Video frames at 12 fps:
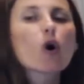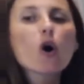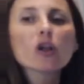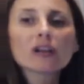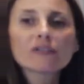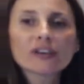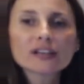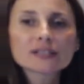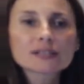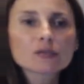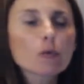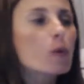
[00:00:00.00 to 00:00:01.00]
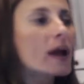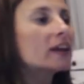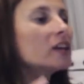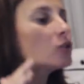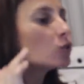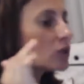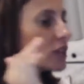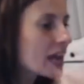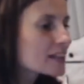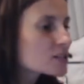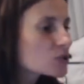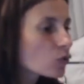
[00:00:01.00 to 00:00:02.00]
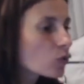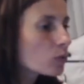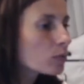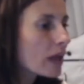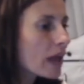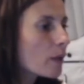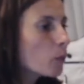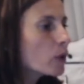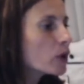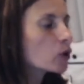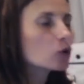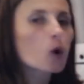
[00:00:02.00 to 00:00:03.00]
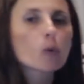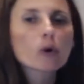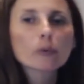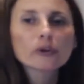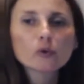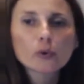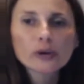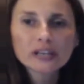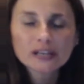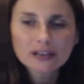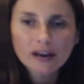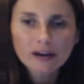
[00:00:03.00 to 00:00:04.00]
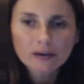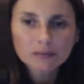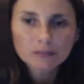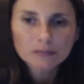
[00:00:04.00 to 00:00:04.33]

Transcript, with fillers: all of us went into the next room and we don't know what we're doing in there.